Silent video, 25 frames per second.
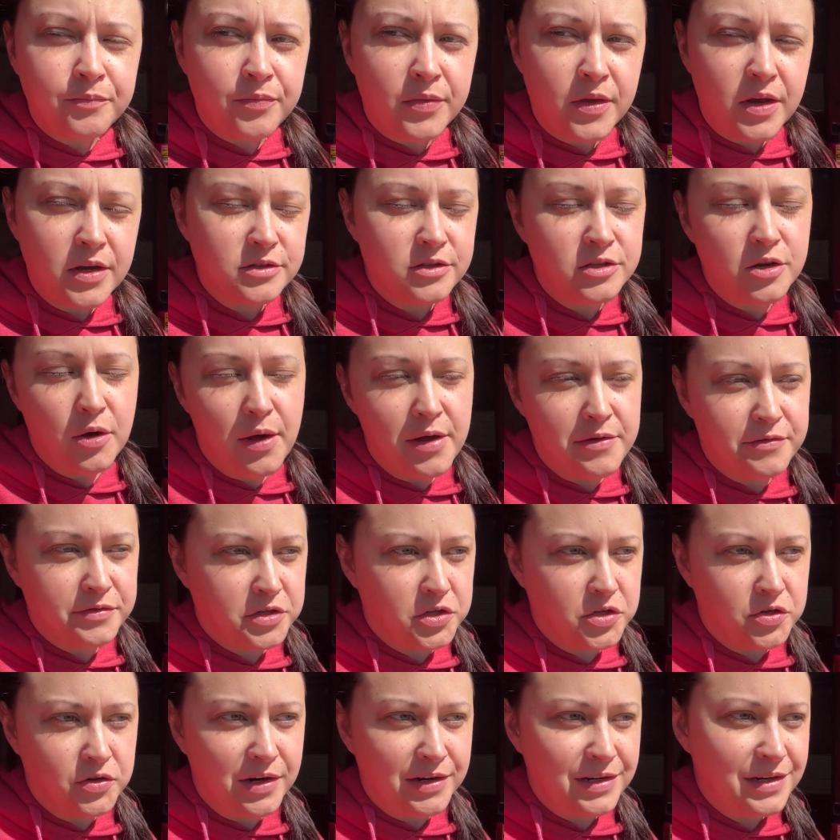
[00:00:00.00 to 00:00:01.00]
So if
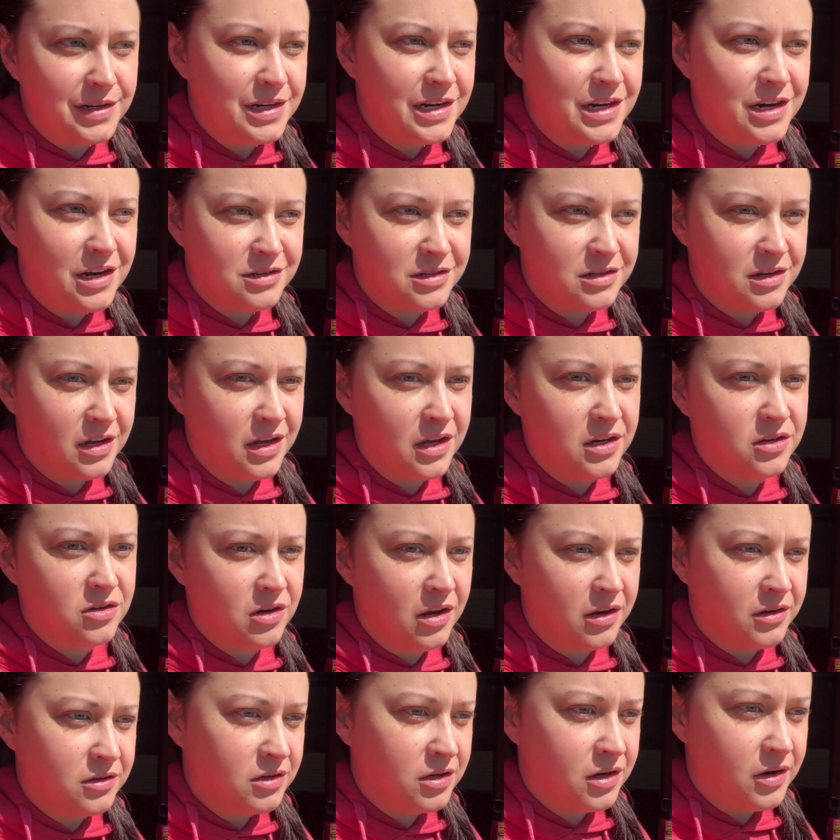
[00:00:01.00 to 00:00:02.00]
Serenity doesn't get
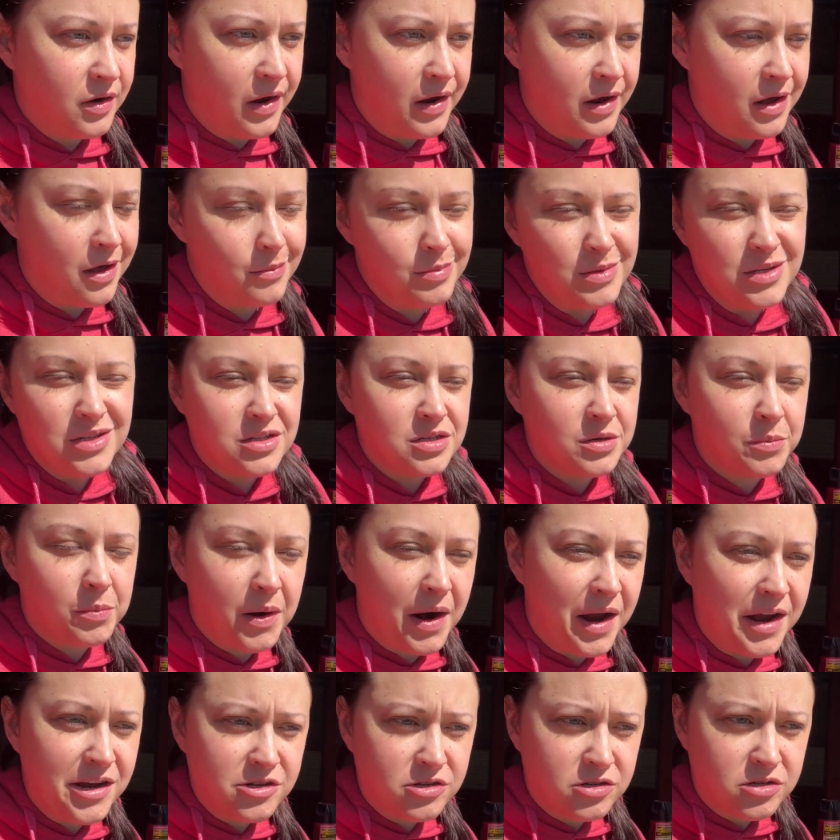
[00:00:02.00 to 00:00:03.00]
done today, I'll be
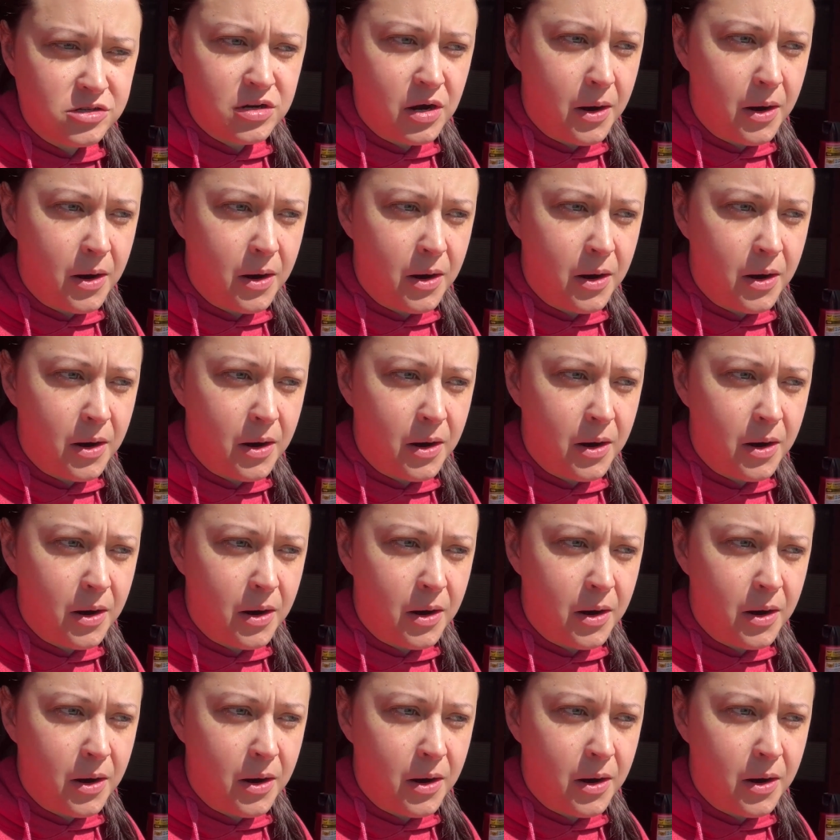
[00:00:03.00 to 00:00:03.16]
surprised.